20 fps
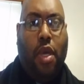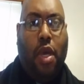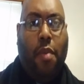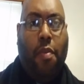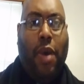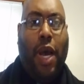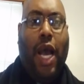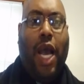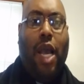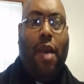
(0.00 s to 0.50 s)

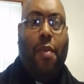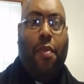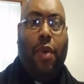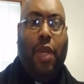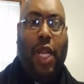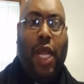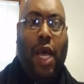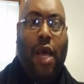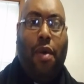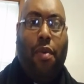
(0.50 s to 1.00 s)
a
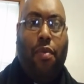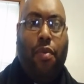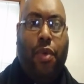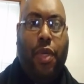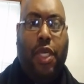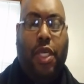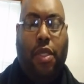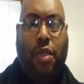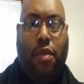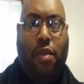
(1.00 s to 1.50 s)
Bible out
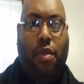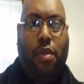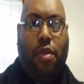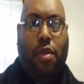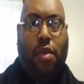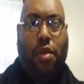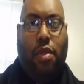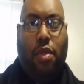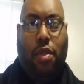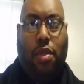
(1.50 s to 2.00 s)
where he,
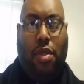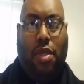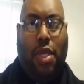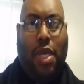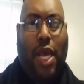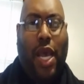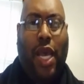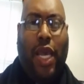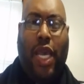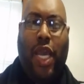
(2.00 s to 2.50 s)

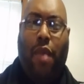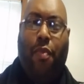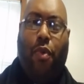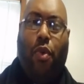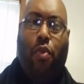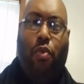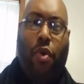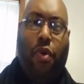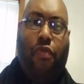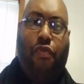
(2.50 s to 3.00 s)
I can't
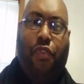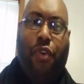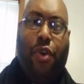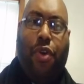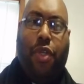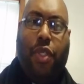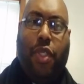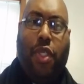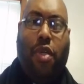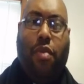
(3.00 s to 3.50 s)
remember what
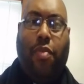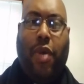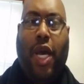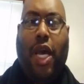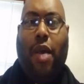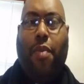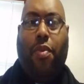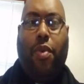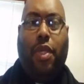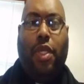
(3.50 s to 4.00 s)
version the
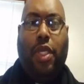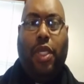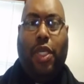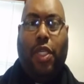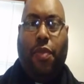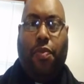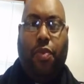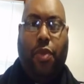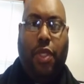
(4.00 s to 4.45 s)
Bible is,